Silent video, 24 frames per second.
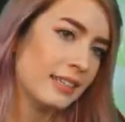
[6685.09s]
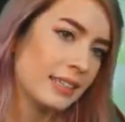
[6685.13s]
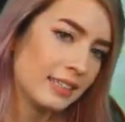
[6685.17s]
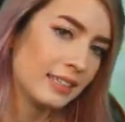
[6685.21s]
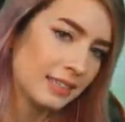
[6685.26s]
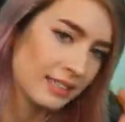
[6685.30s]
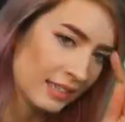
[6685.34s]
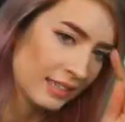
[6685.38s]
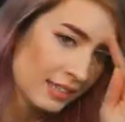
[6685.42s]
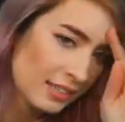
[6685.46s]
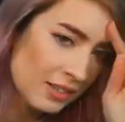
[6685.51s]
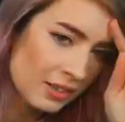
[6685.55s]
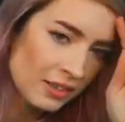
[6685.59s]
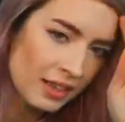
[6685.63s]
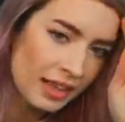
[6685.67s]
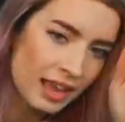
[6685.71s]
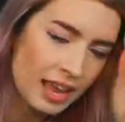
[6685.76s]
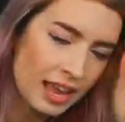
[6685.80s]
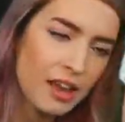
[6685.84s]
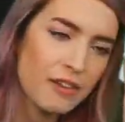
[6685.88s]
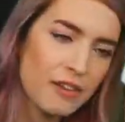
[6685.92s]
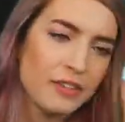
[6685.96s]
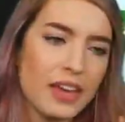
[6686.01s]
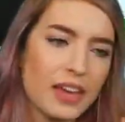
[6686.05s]
This little
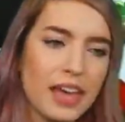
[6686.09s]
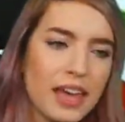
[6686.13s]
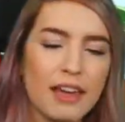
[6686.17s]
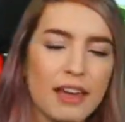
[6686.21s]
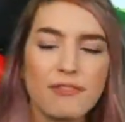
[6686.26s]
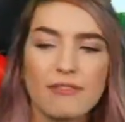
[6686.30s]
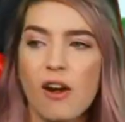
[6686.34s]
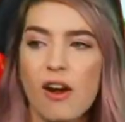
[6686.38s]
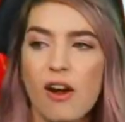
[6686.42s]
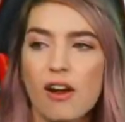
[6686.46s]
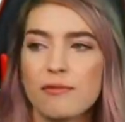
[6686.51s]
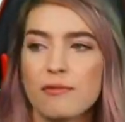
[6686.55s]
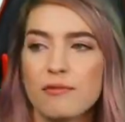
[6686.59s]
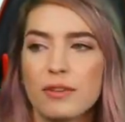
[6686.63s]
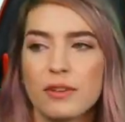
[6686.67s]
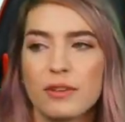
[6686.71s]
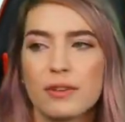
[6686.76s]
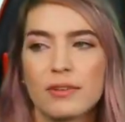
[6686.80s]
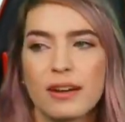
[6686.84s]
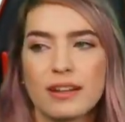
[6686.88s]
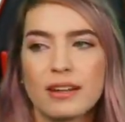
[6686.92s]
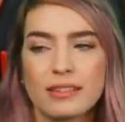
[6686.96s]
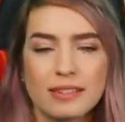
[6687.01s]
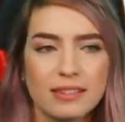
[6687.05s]
AFK farm for the
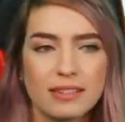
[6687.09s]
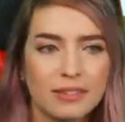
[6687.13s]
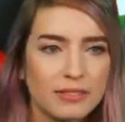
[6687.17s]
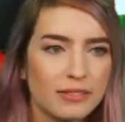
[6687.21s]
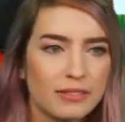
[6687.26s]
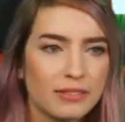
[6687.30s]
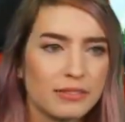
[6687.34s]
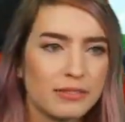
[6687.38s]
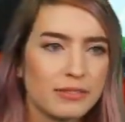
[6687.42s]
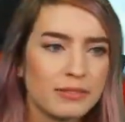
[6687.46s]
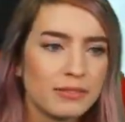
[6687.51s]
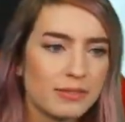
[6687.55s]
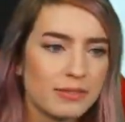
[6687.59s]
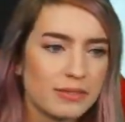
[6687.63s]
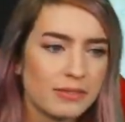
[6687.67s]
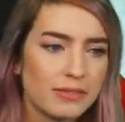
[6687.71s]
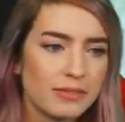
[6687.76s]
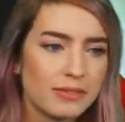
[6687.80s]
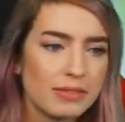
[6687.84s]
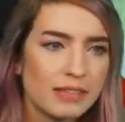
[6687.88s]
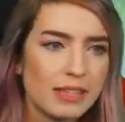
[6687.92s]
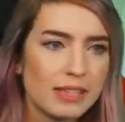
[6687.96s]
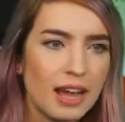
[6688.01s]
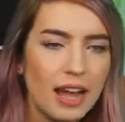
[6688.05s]
rest of
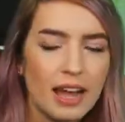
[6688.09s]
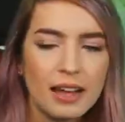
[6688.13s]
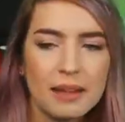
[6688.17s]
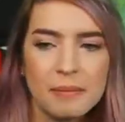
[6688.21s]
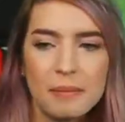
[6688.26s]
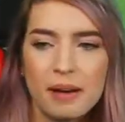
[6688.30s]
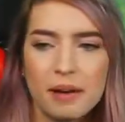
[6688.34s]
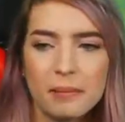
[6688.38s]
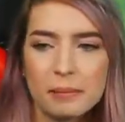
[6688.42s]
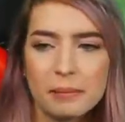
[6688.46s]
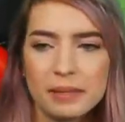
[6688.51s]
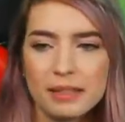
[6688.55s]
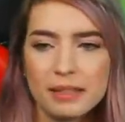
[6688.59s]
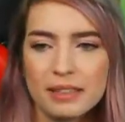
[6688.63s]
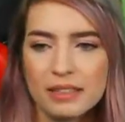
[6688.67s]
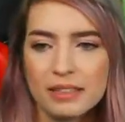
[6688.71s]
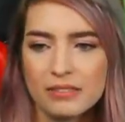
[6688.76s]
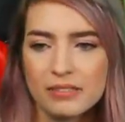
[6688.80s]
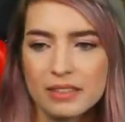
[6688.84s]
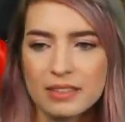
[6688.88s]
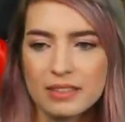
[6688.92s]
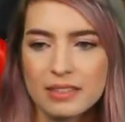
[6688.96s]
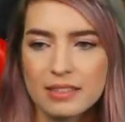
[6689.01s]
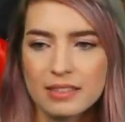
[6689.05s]
time. I'm gonna leave
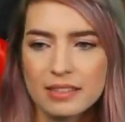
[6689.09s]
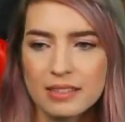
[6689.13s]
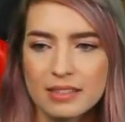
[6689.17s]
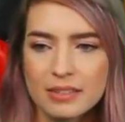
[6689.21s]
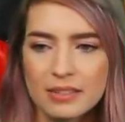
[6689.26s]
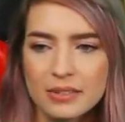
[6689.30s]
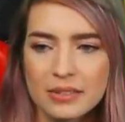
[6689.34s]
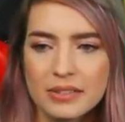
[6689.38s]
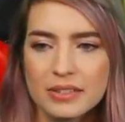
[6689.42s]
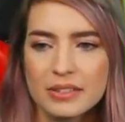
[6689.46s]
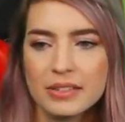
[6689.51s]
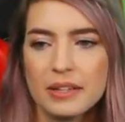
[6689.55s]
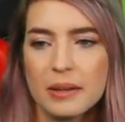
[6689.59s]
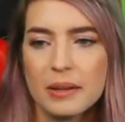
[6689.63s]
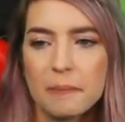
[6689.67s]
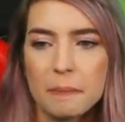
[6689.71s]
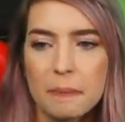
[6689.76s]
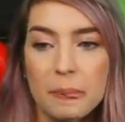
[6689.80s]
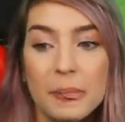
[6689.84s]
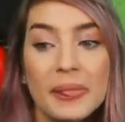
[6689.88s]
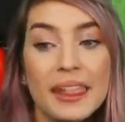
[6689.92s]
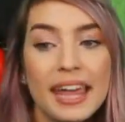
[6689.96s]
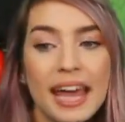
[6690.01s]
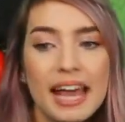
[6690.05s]
this too.
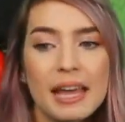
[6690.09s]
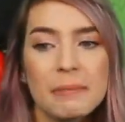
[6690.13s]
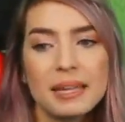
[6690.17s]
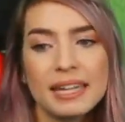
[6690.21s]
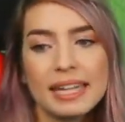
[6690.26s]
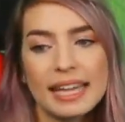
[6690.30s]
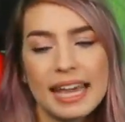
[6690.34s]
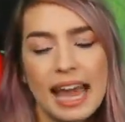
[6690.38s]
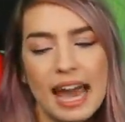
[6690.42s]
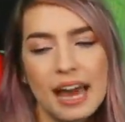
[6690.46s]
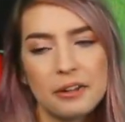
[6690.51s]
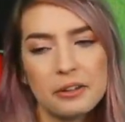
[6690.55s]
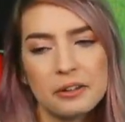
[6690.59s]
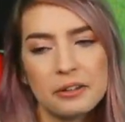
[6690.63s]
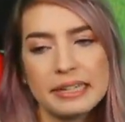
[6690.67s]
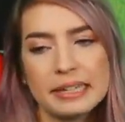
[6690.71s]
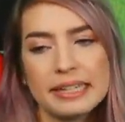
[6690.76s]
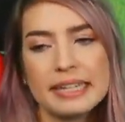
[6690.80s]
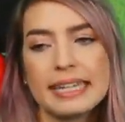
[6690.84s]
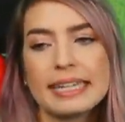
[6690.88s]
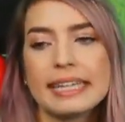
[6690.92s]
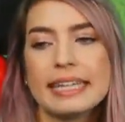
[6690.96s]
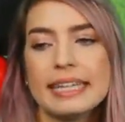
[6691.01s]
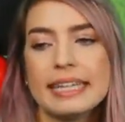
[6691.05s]
Yeah, I'm in
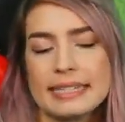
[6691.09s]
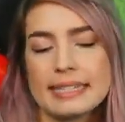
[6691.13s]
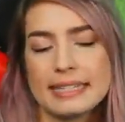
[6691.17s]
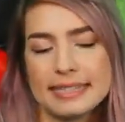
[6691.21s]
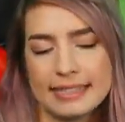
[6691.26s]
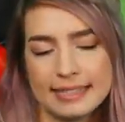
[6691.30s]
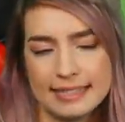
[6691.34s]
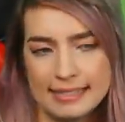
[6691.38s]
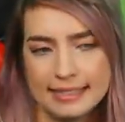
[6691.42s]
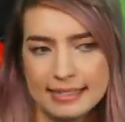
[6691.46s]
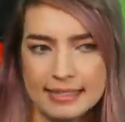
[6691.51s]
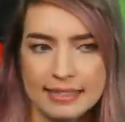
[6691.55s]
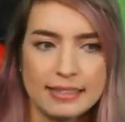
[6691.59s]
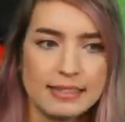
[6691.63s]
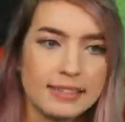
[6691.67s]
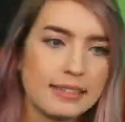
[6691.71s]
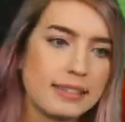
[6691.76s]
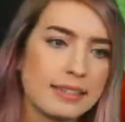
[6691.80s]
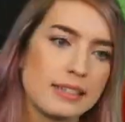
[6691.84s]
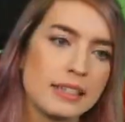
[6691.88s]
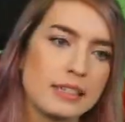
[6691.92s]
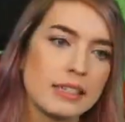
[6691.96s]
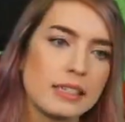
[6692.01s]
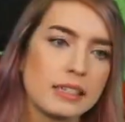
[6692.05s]
Katarina East.
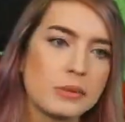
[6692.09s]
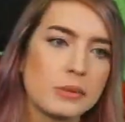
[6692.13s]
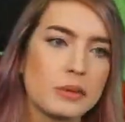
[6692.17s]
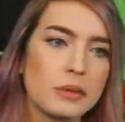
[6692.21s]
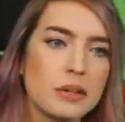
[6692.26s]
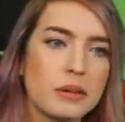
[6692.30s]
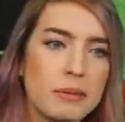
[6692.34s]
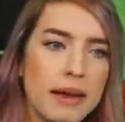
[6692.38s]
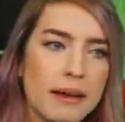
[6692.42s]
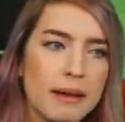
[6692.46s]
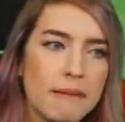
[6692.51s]
That's where I'm at.